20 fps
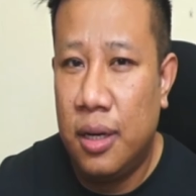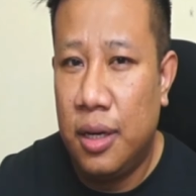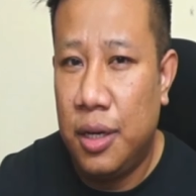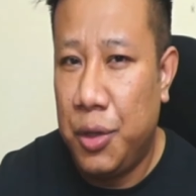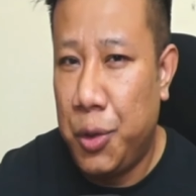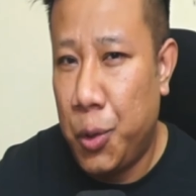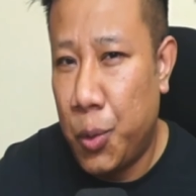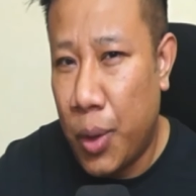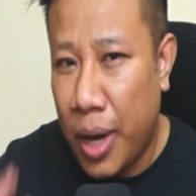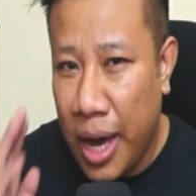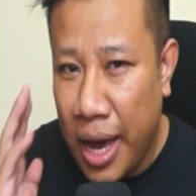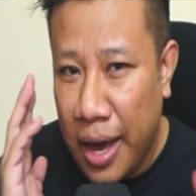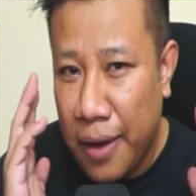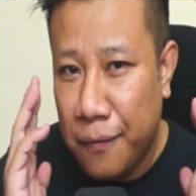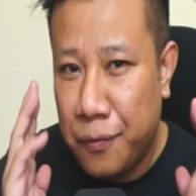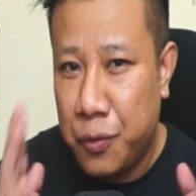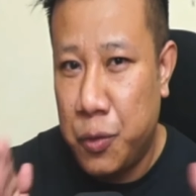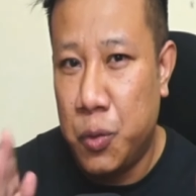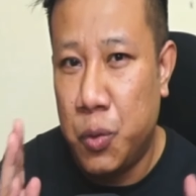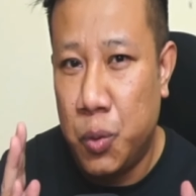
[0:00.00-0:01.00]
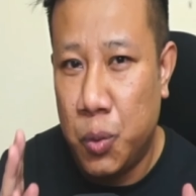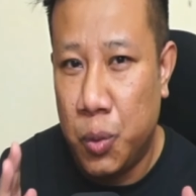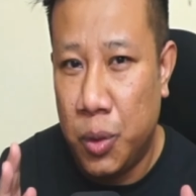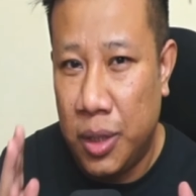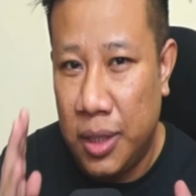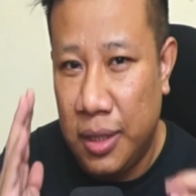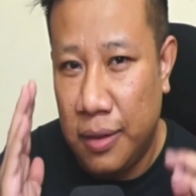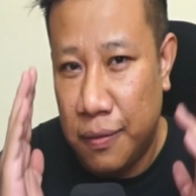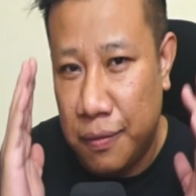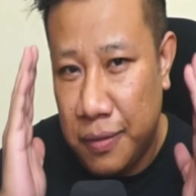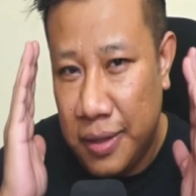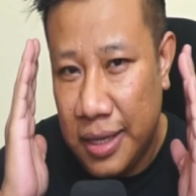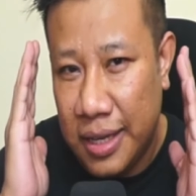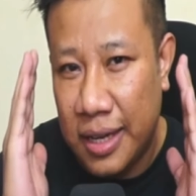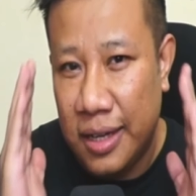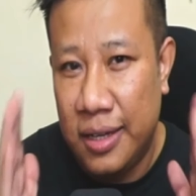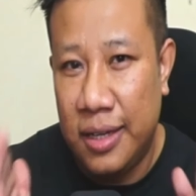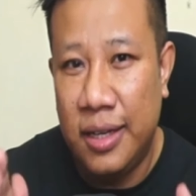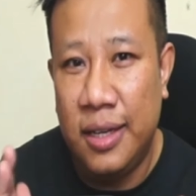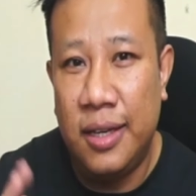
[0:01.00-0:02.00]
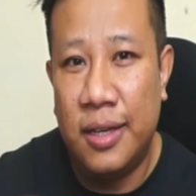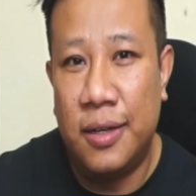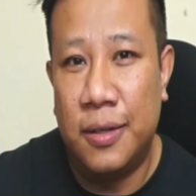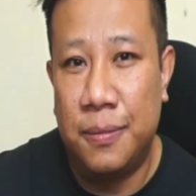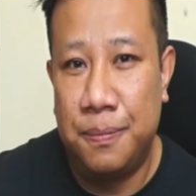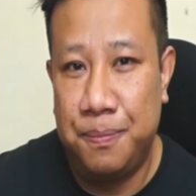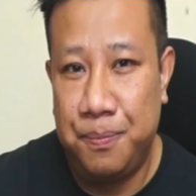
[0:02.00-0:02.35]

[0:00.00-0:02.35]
you have to give the idea